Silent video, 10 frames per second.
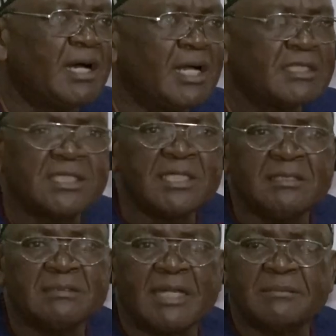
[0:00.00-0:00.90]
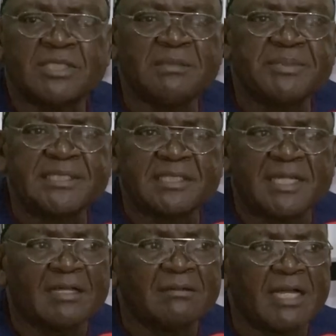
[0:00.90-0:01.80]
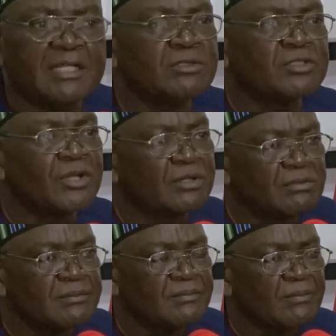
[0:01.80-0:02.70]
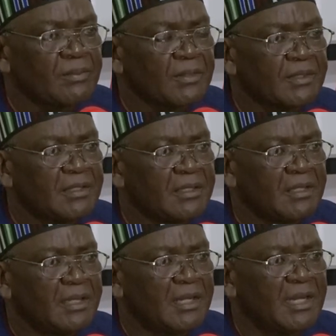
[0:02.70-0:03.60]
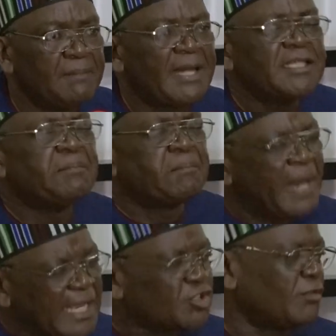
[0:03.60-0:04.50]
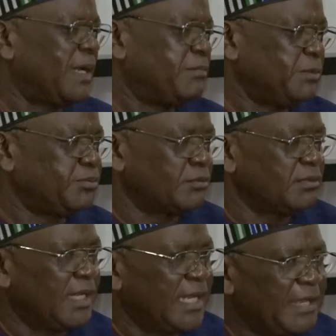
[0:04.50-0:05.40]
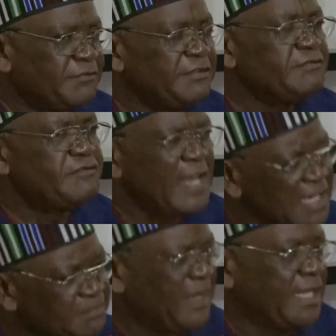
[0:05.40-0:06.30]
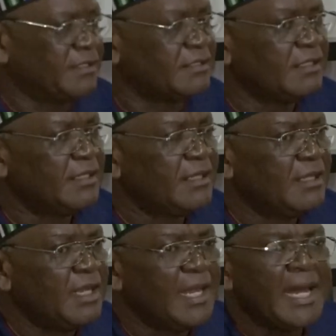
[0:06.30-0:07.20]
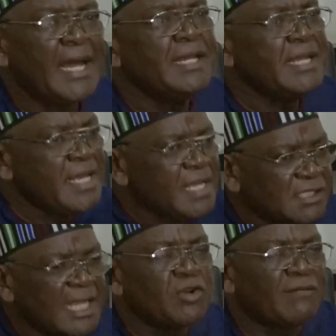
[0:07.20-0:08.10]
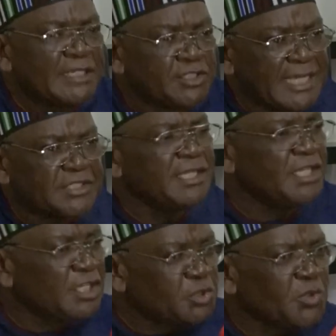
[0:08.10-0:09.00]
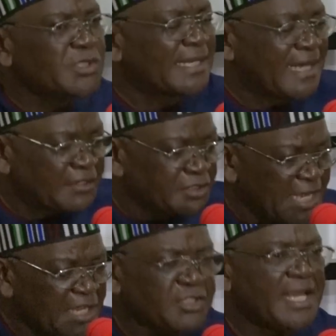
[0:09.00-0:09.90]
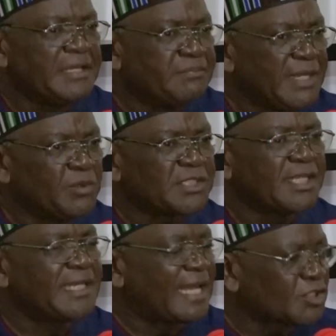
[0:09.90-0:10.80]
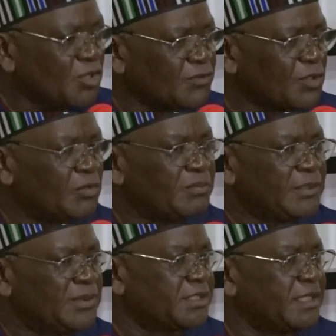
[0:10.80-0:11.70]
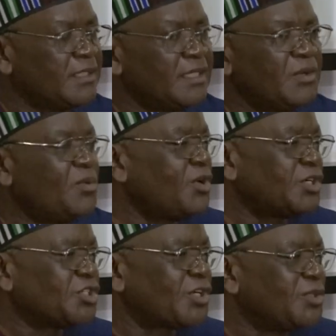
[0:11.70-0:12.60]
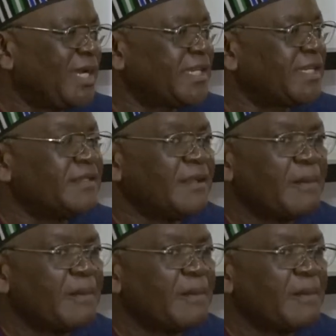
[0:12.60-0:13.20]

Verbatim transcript: I see, I'm see breathing now, I should talk about the plight of my people. I feel very pained. And instead of addressing issues that are raised here in Benue State as governor of Benue State, what result do I get?